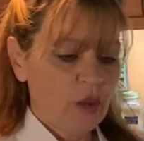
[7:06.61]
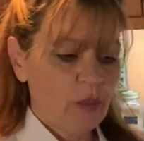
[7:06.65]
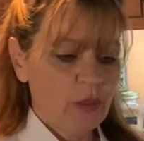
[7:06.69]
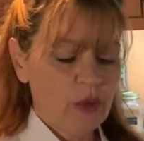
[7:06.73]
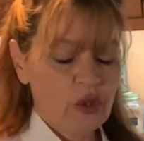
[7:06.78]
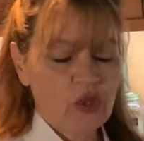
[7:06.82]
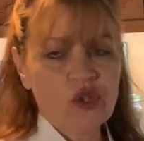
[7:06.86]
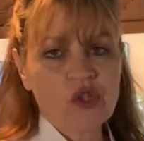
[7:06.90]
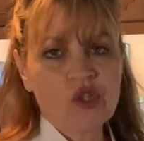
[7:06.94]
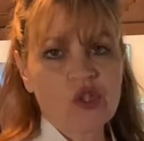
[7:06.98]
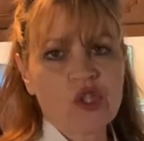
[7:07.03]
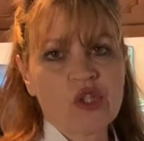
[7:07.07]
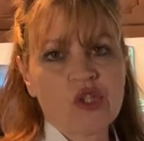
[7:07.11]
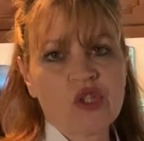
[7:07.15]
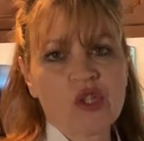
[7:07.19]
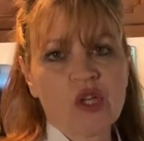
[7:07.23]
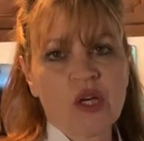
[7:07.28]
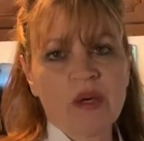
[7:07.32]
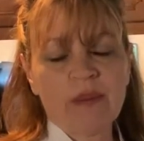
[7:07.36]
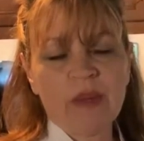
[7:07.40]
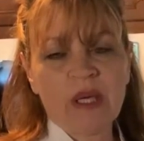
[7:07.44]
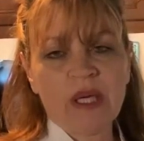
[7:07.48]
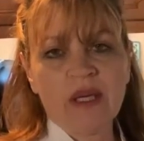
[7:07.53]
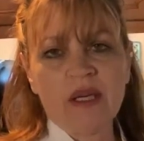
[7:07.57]
but you're just
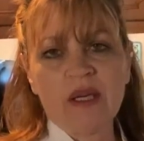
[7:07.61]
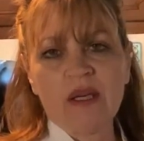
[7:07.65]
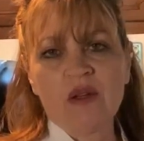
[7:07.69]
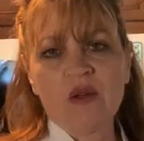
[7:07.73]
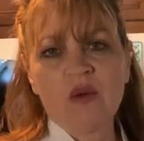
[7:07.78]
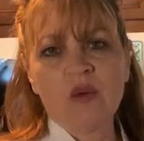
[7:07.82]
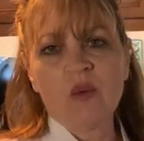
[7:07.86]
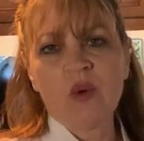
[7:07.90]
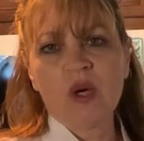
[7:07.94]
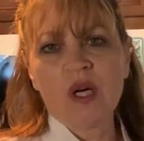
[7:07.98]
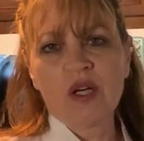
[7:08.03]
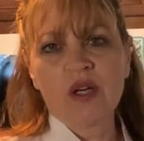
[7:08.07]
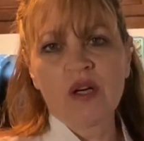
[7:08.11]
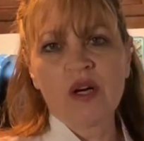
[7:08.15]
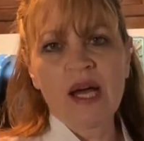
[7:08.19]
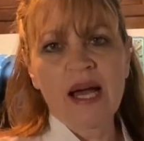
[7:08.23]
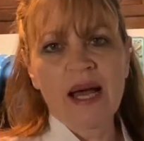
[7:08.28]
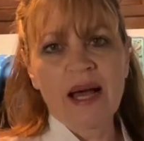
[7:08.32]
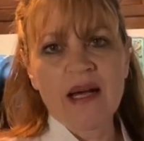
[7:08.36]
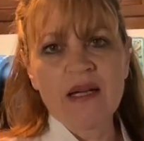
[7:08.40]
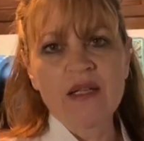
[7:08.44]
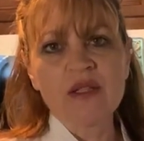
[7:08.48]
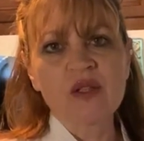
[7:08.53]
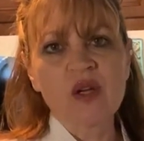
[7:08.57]
not making the water
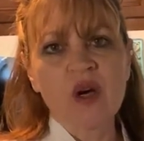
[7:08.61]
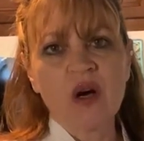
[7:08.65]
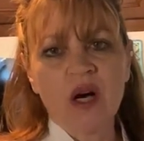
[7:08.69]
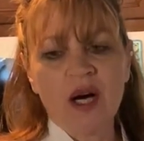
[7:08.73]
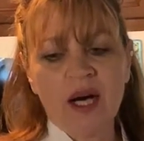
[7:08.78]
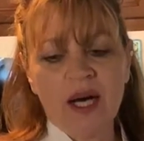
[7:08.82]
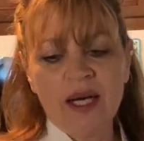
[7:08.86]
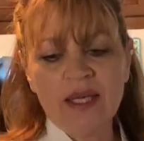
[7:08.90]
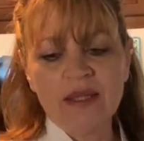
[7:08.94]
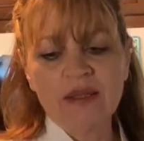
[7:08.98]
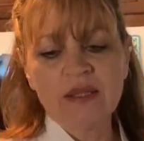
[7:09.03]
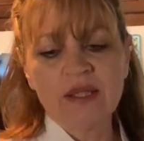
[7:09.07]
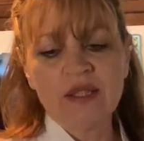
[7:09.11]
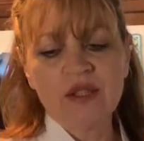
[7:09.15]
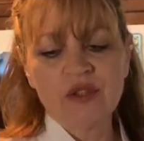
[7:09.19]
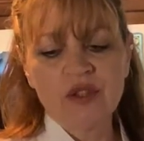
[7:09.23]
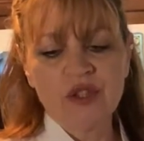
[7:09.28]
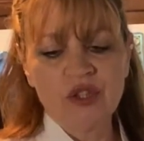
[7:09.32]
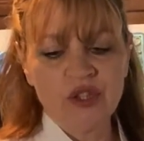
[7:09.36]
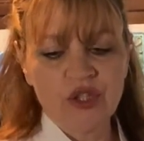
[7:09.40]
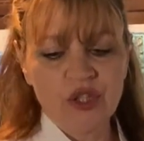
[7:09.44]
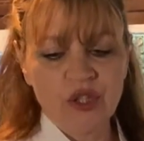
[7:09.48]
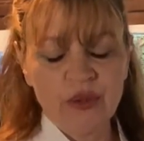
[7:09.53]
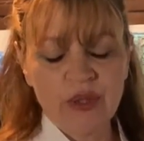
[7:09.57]
as hot
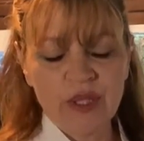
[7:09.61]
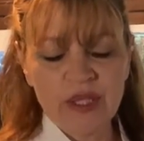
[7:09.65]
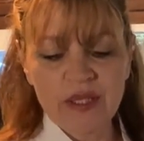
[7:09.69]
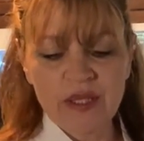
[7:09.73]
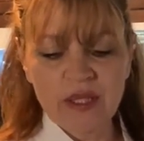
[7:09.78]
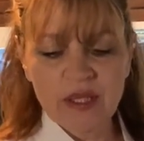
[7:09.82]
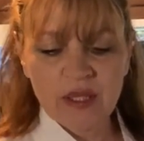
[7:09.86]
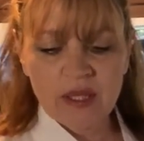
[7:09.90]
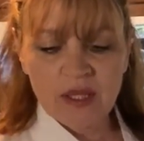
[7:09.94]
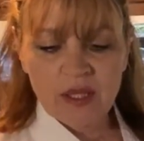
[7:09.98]
to do it.